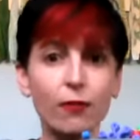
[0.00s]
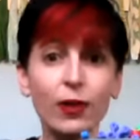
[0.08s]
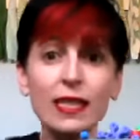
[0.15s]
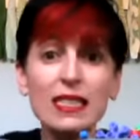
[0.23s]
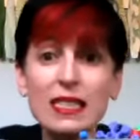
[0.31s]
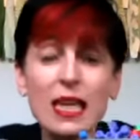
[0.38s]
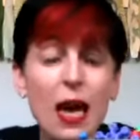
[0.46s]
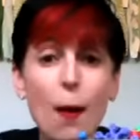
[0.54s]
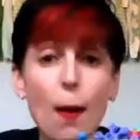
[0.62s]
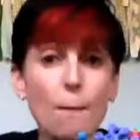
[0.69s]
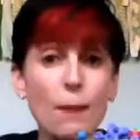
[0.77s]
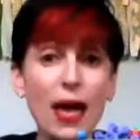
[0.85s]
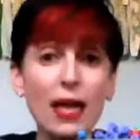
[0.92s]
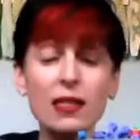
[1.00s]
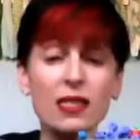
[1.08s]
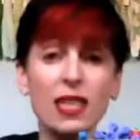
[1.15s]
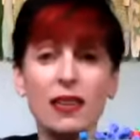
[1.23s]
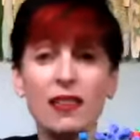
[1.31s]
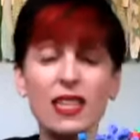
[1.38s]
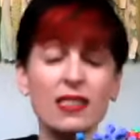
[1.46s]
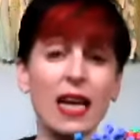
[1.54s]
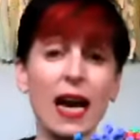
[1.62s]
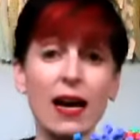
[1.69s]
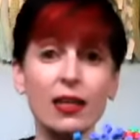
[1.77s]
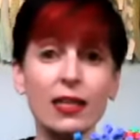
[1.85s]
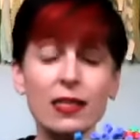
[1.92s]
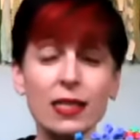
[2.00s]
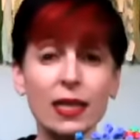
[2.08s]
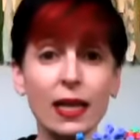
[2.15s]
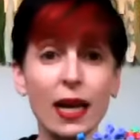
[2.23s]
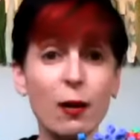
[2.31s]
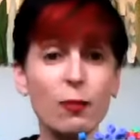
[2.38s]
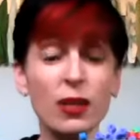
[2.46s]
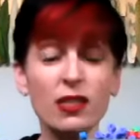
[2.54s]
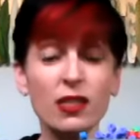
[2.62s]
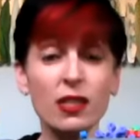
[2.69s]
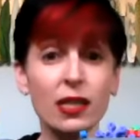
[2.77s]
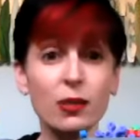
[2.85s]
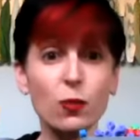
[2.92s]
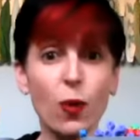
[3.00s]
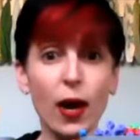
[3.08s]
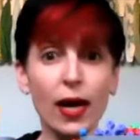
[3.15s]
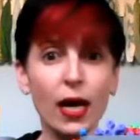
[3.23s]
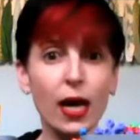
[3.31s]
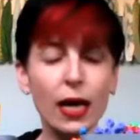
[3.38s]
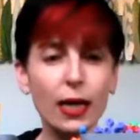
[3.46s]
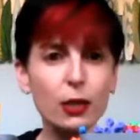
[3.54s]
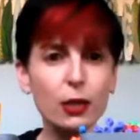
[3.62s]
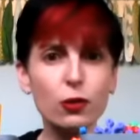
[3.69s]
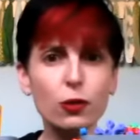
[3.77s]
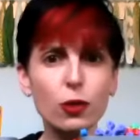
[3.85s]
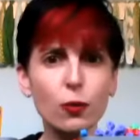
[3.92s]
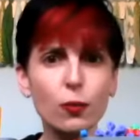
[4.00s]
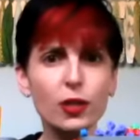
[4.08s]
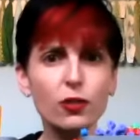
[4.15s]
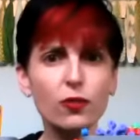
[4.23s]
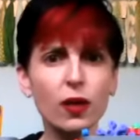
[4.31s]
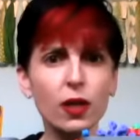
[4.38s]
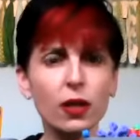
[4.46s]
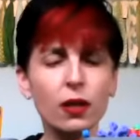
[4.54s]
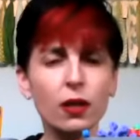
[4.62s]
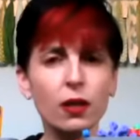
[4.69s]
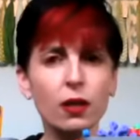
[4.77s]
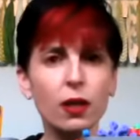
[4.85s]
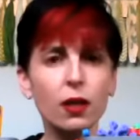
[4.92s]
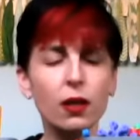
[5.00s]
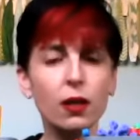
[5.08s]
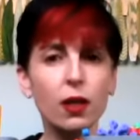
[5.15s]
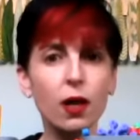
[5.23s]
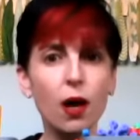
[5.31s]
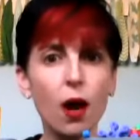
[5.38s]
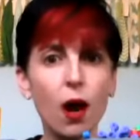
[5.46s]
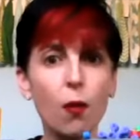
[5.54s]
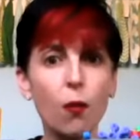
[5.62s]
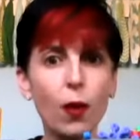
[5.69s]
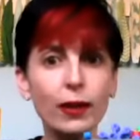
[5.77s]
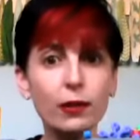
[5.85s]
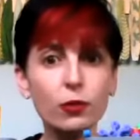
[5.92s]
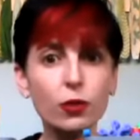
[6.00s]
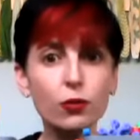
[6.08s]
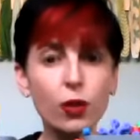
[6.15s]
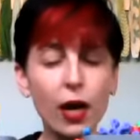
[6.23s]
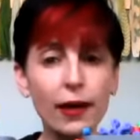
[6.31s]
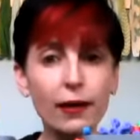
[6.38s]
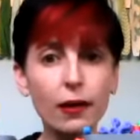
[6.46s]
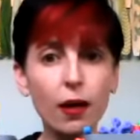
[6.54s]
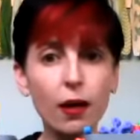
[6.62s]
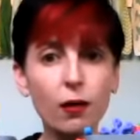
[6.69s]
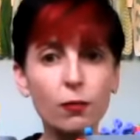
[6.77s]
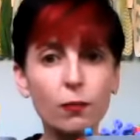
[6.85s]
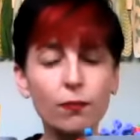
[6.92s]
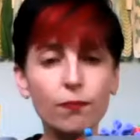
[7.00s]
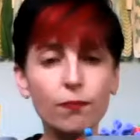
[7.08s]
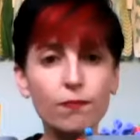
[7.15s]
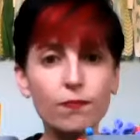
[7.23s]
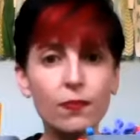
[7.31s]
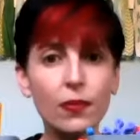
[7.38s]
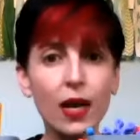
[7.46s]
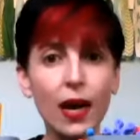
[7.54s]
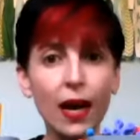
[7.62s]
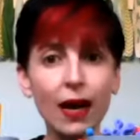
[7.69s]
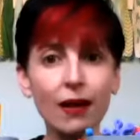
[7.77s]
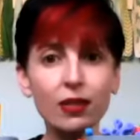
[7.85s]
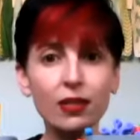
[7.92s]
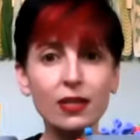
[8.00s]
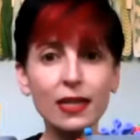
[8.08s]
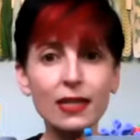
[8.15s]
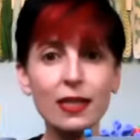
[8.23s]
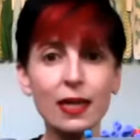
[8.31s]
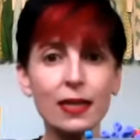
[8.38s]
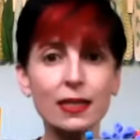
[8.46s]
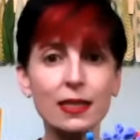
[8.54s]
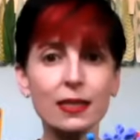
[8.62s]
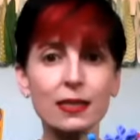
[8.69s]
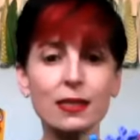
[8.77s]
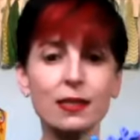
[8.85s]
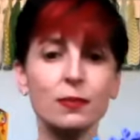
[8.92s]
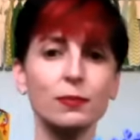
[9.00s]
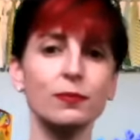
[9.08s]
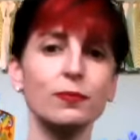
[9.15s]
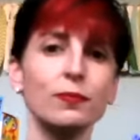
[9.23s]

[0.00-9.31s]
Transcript: Friends, balancing things out and seeing how much things weigh is so much fun. Why don't you try it at home? Have a good day, scientists.